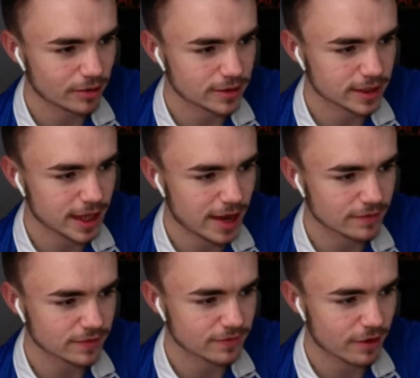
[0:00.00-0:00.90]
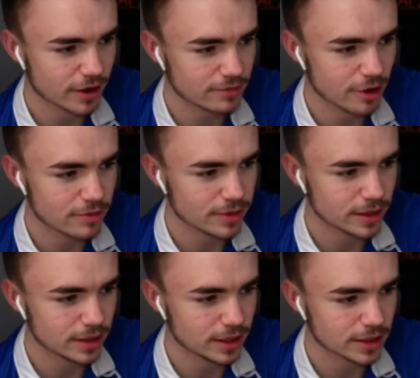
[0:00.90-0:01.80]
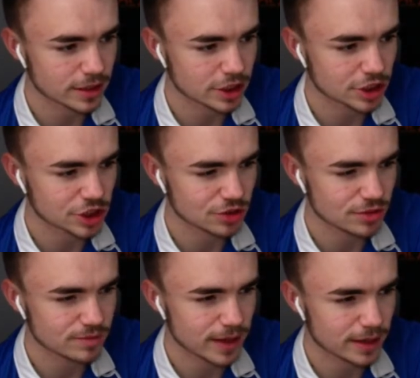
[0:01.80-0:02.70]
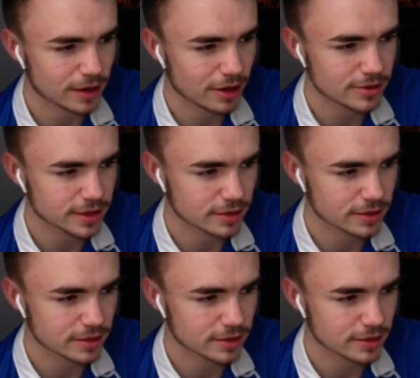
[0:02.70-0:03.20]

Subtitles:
He's going to have to throw it in a moment and he's going to choose Ben Close.